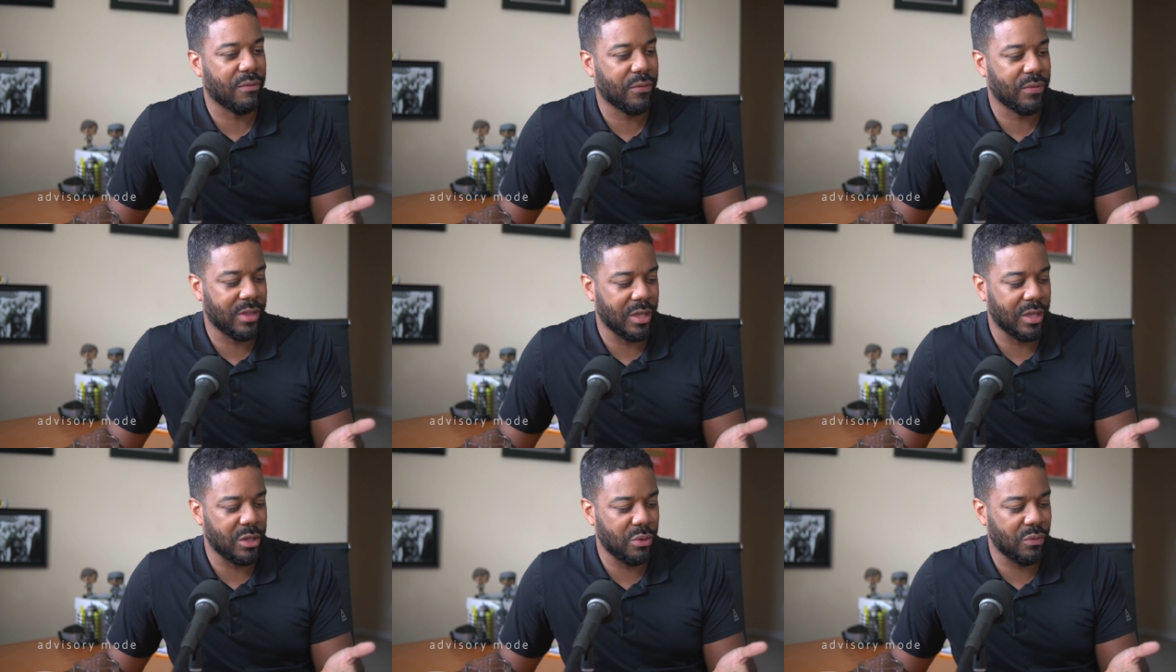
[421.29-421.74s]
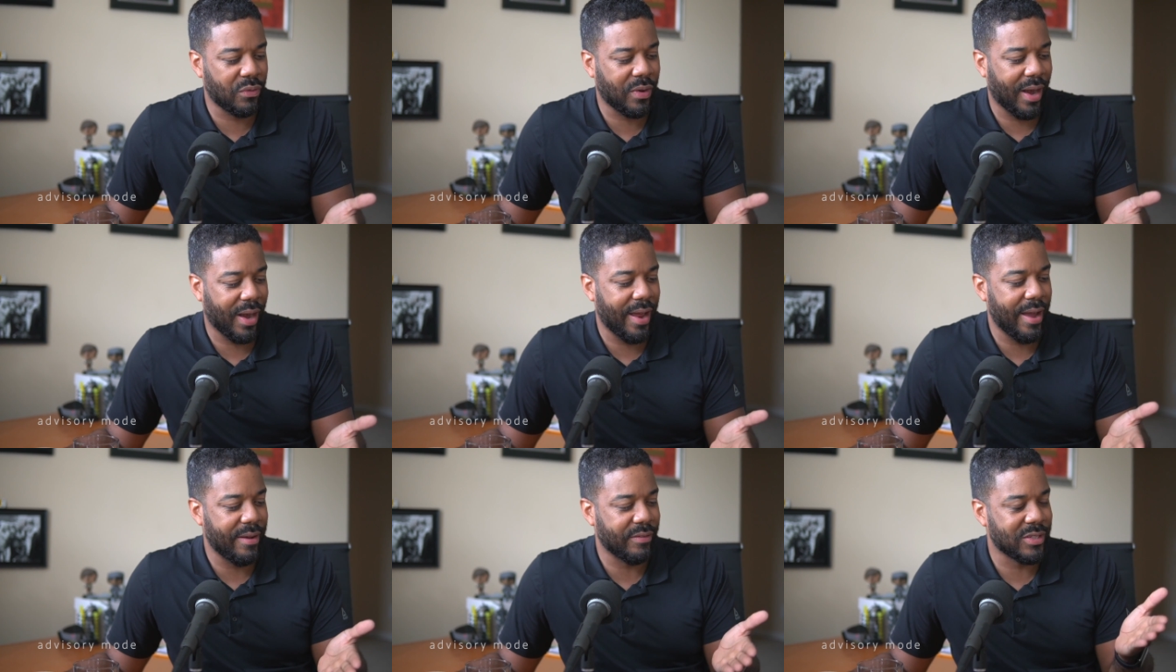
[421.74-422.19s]
then you've got
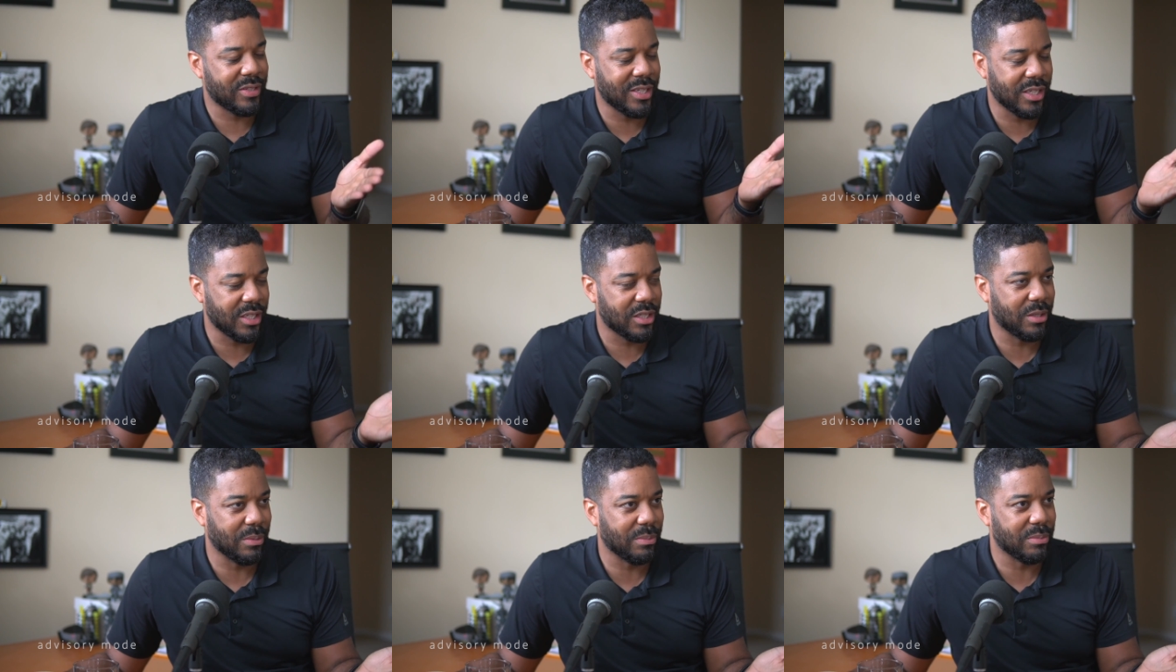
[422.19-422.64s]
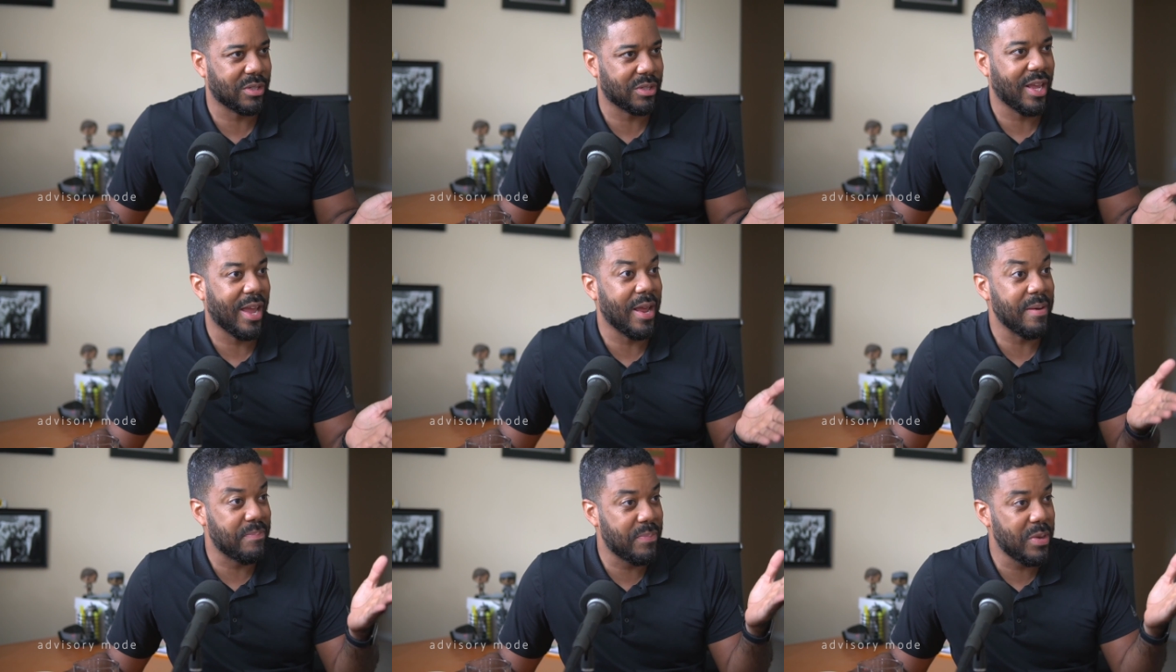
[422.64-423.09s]
to have systems
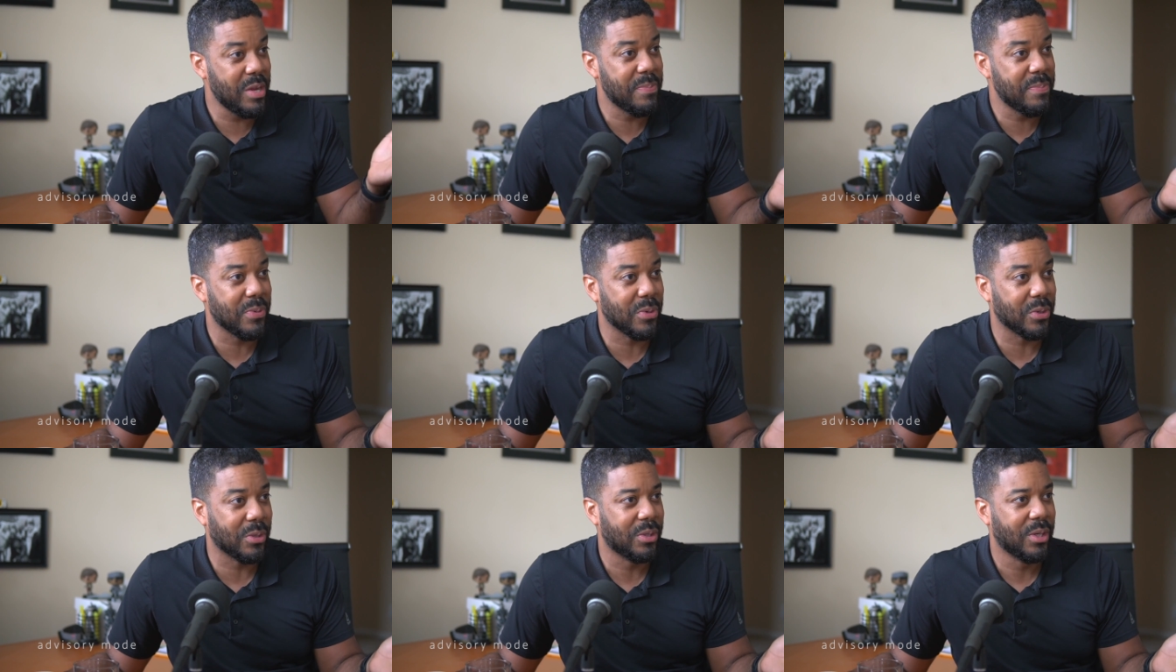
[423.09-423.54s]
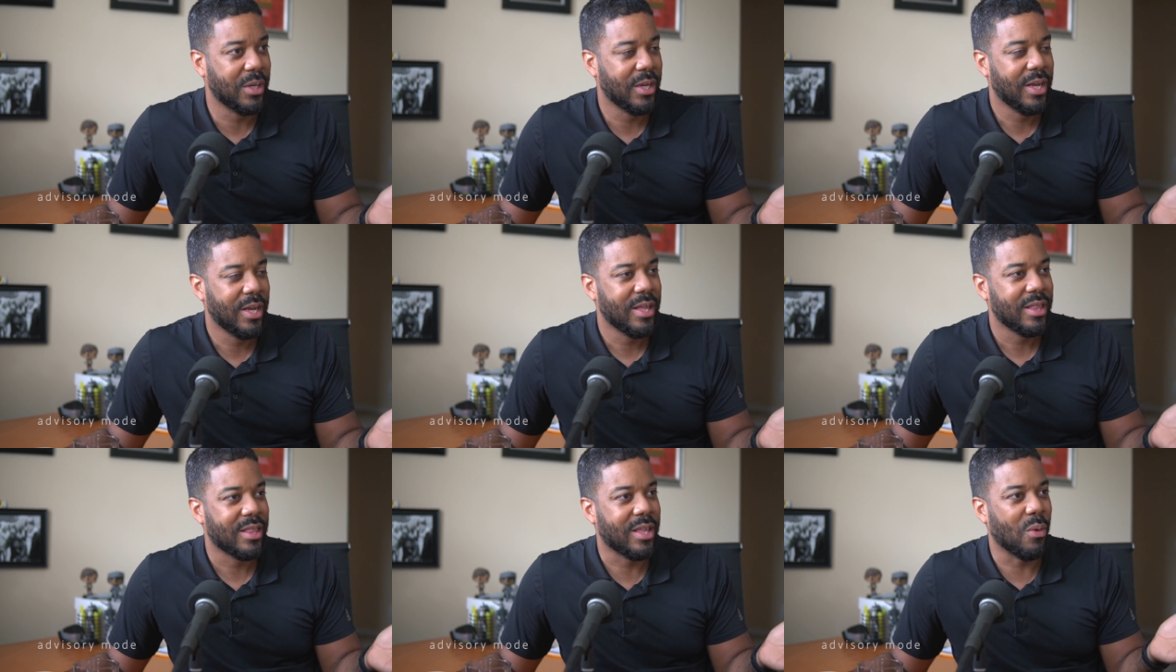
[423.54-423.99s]
and people
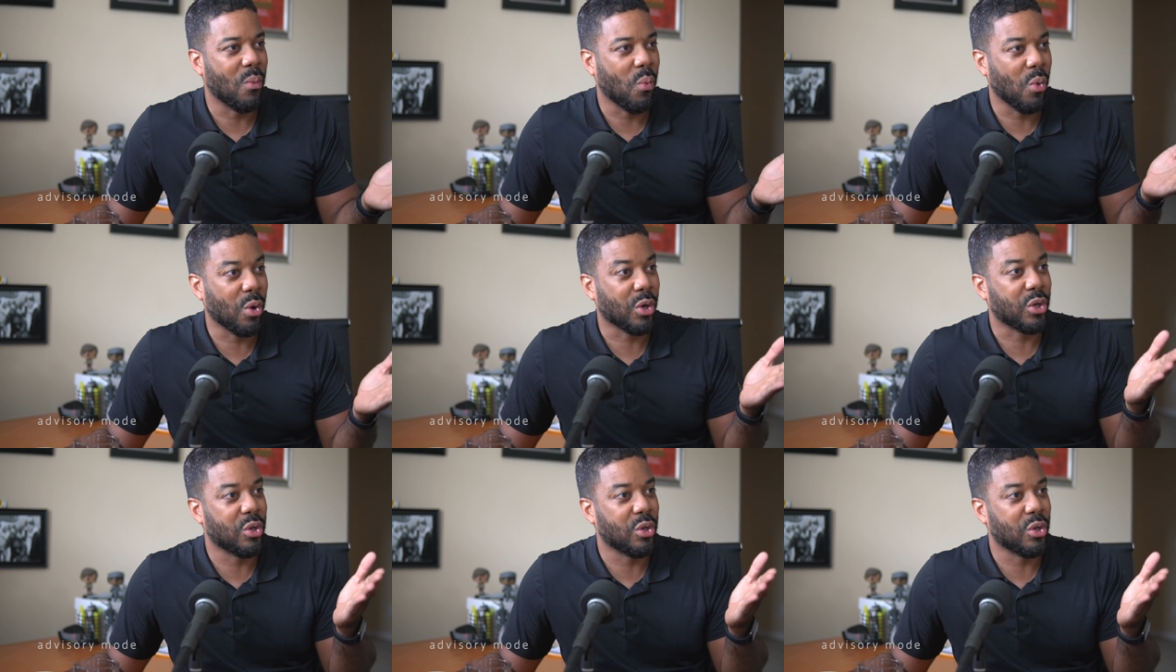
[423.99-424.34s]
that work your